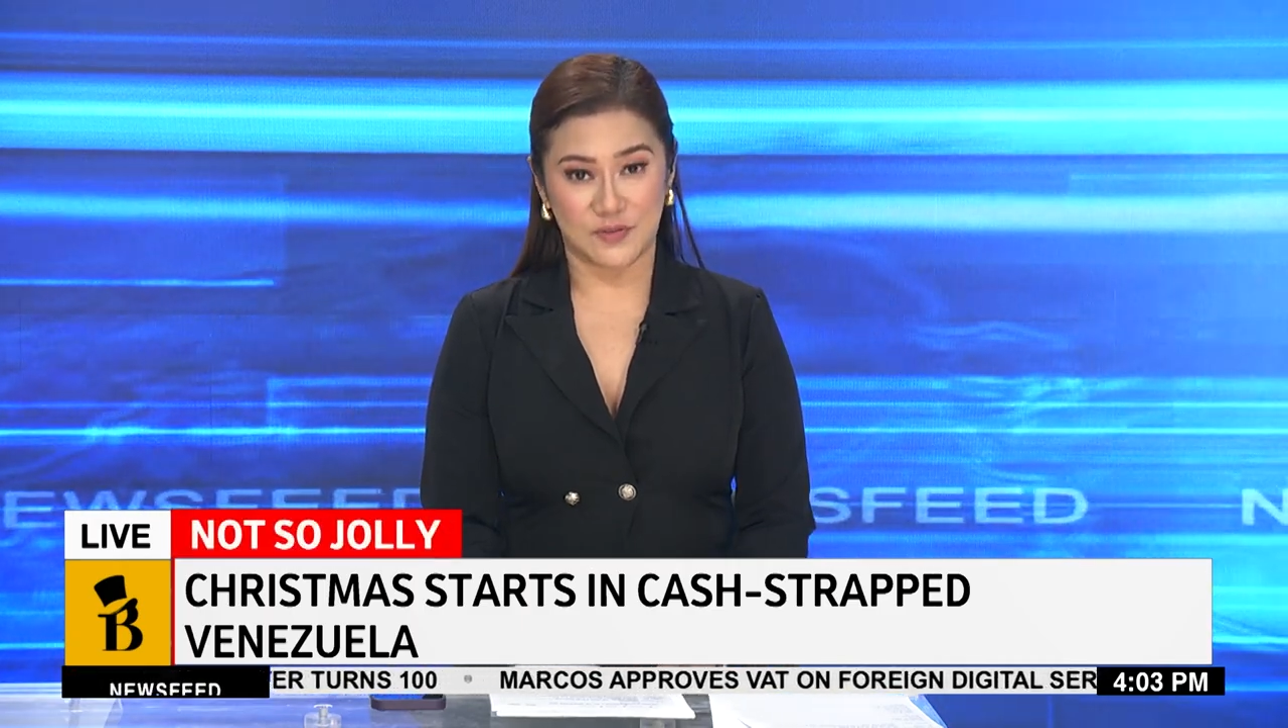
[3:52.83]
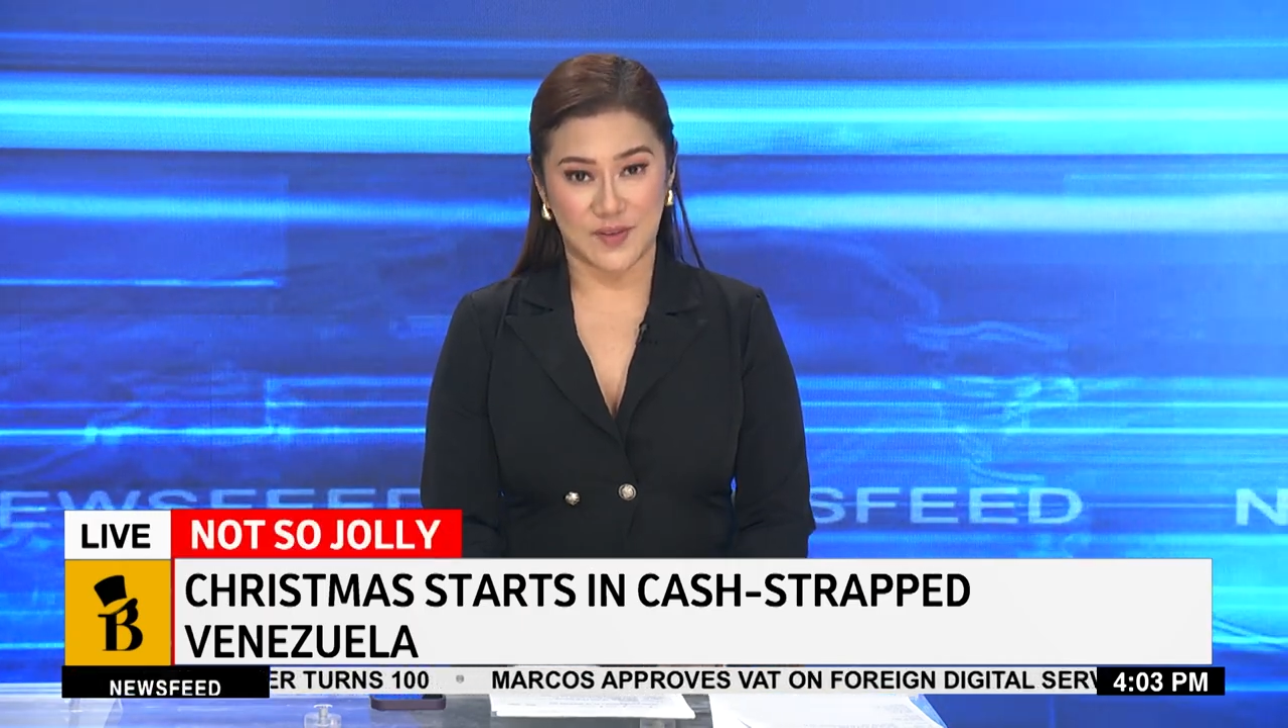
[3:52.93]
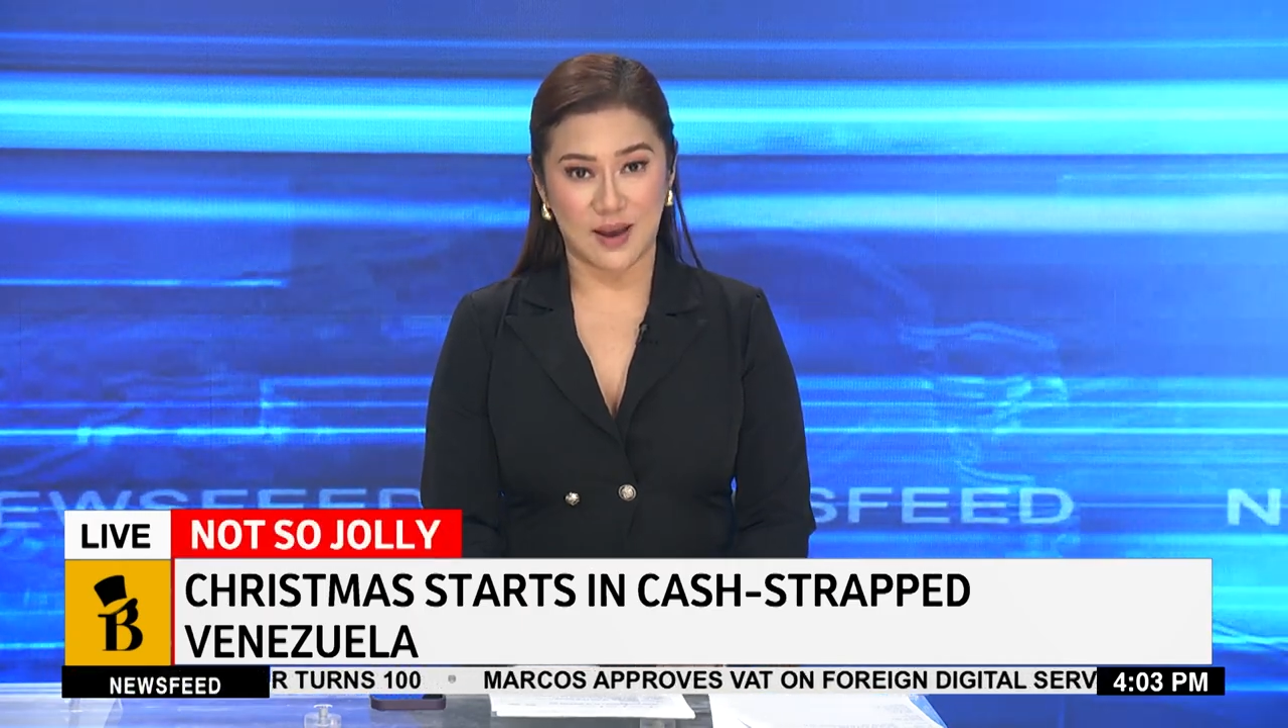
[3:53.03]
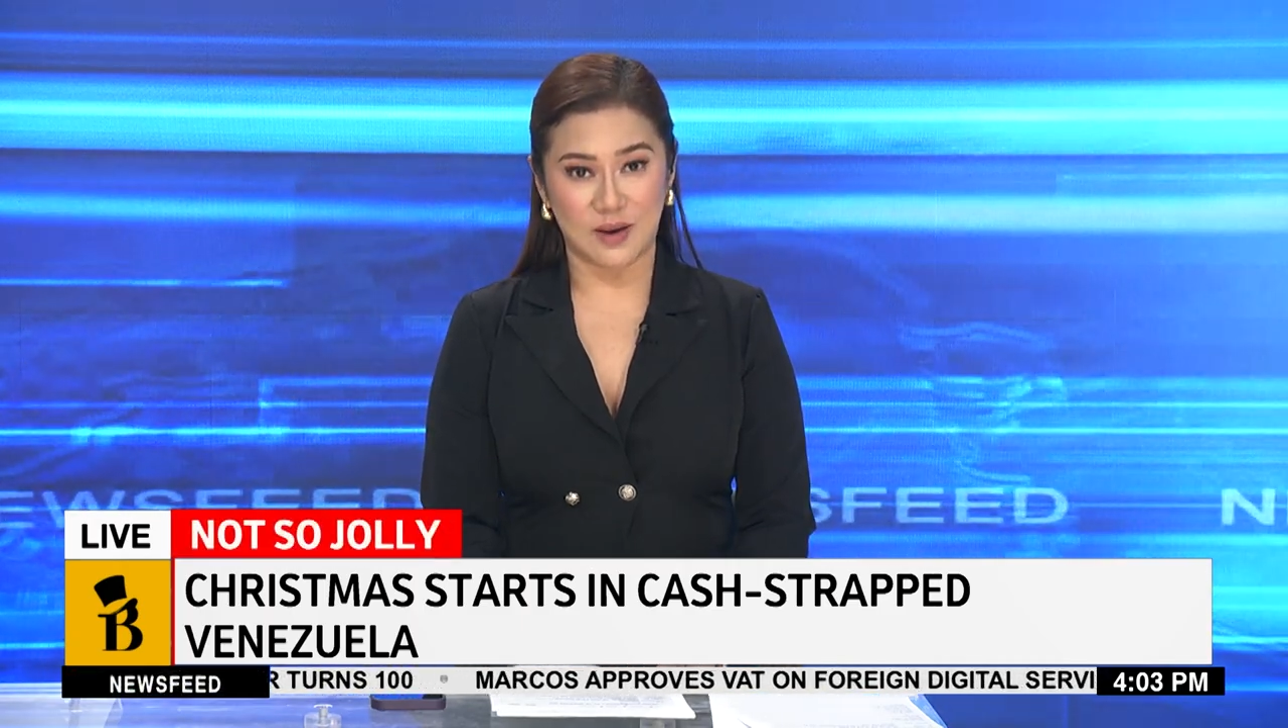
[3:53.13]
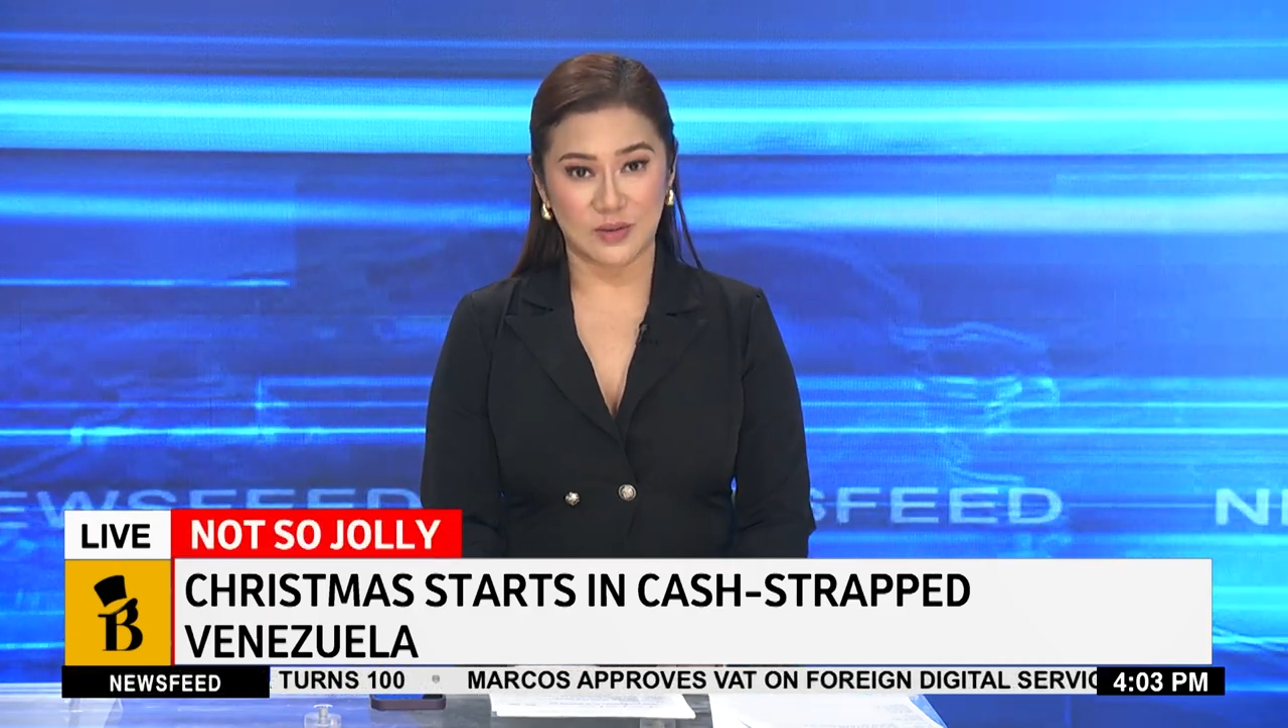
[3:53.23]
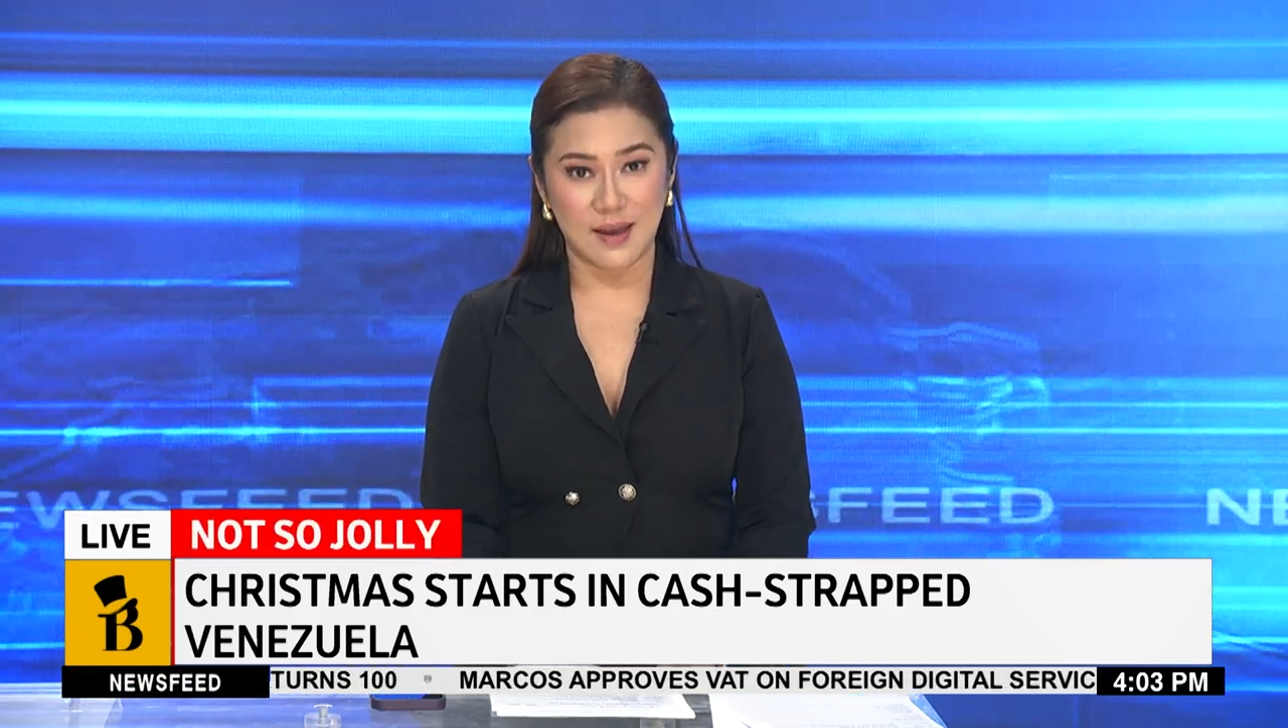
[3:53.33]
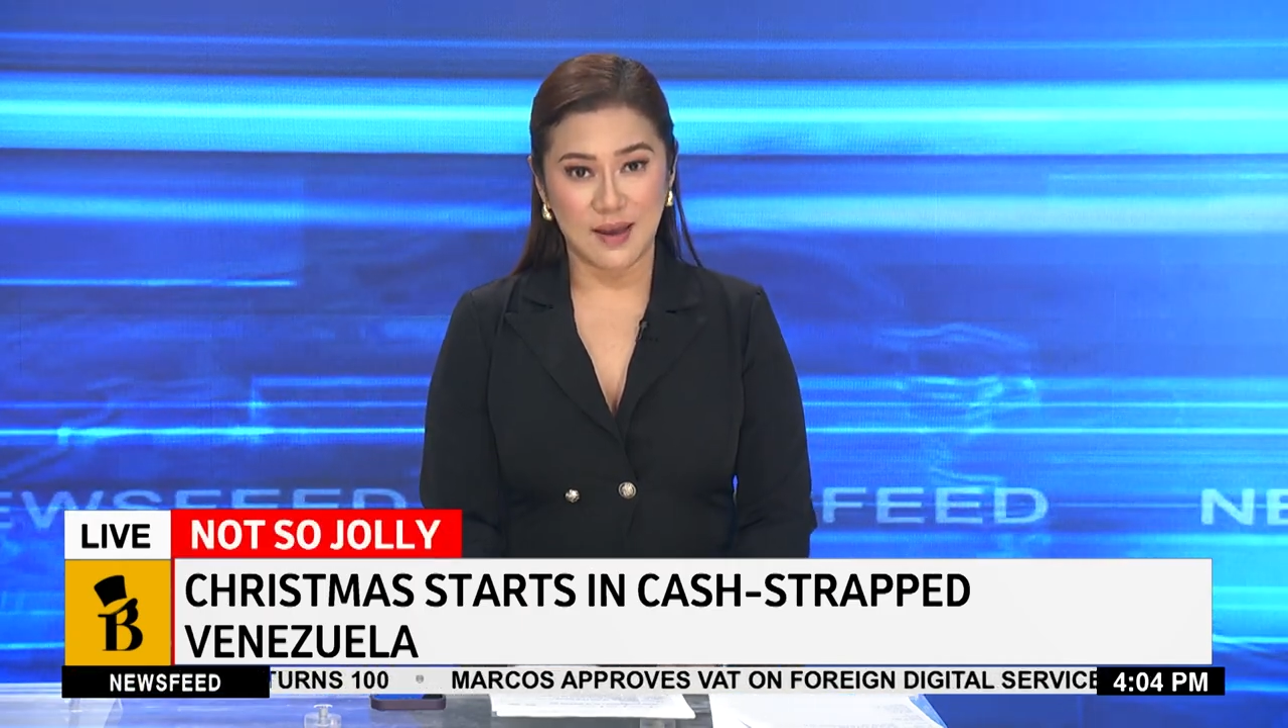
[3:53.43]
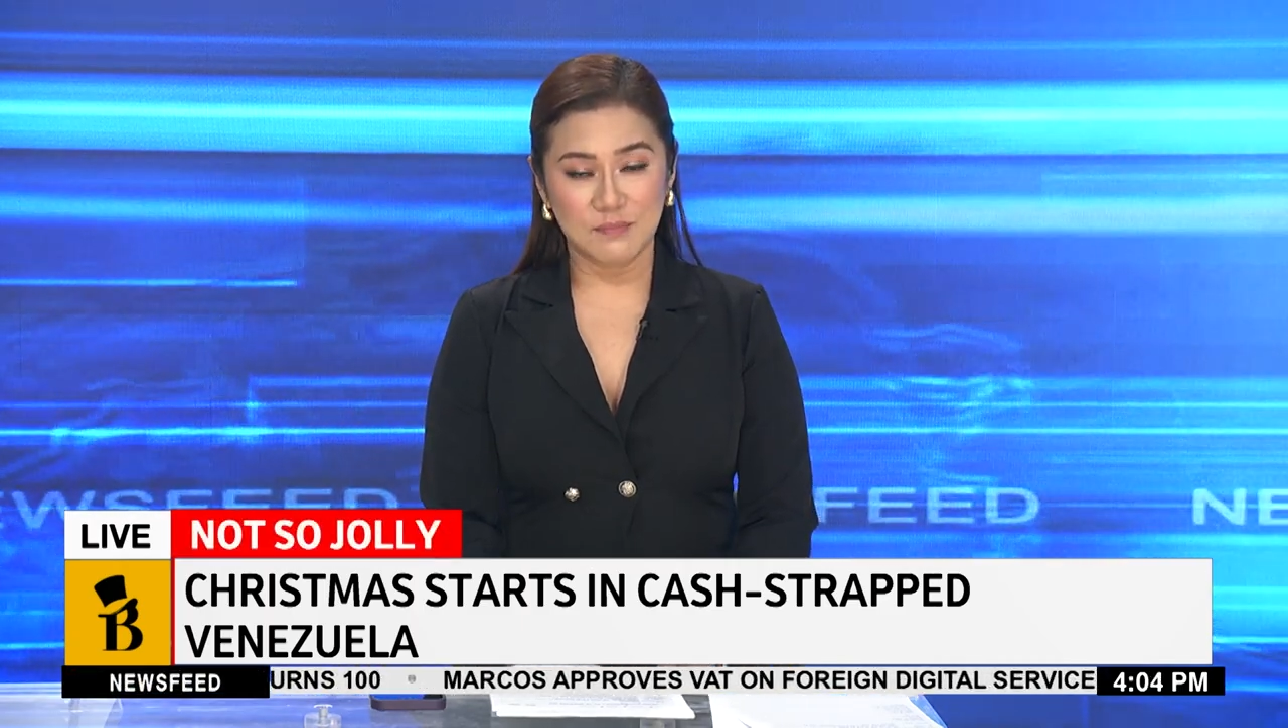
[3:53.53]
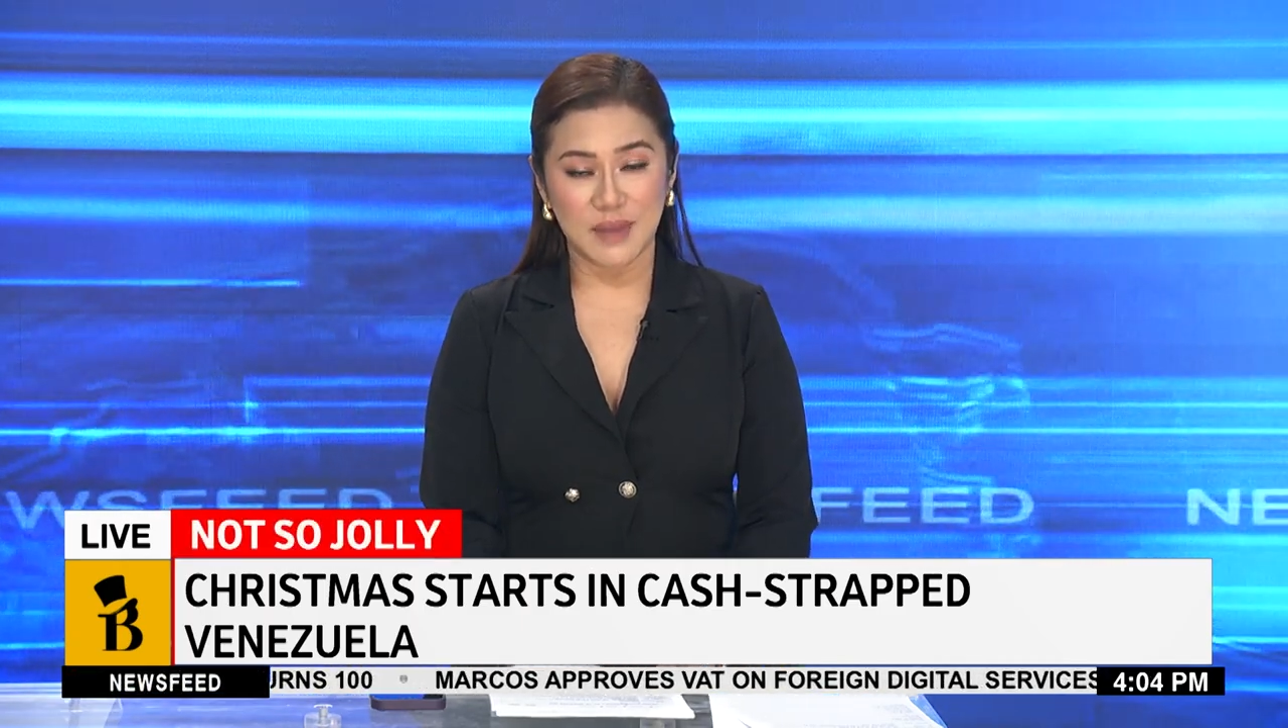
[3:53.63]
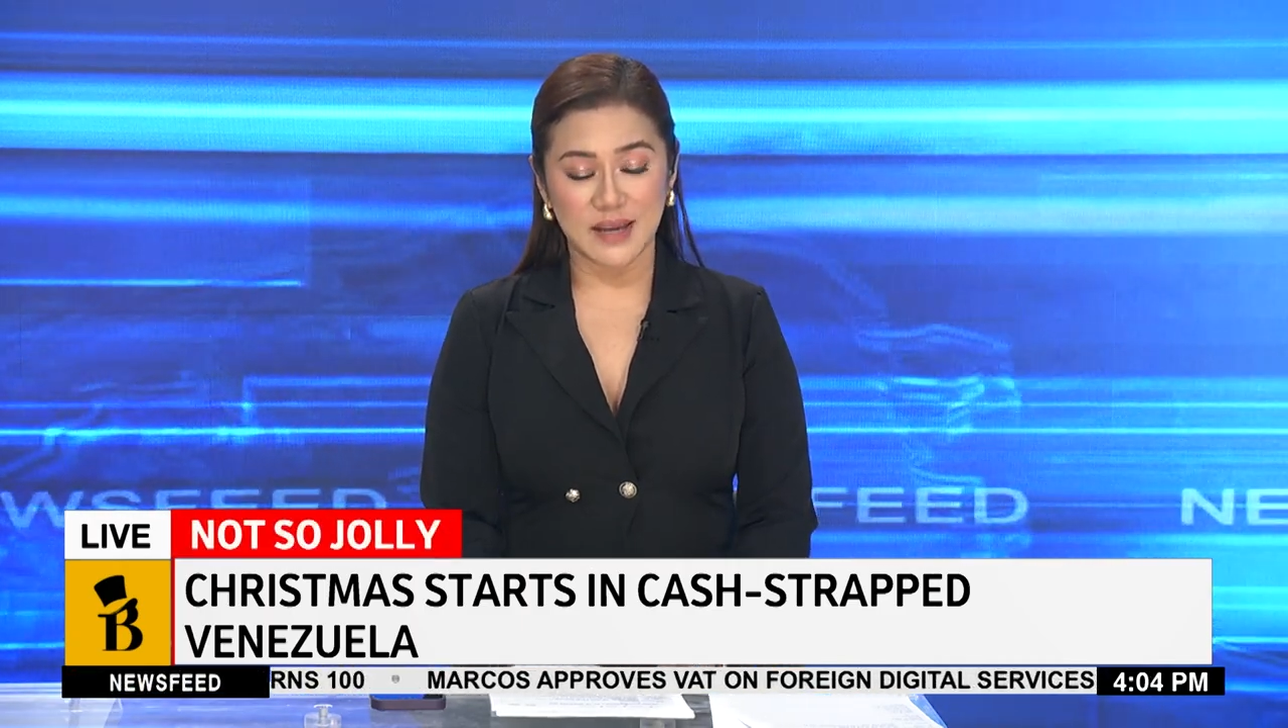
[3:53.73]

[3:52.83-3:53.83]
found. By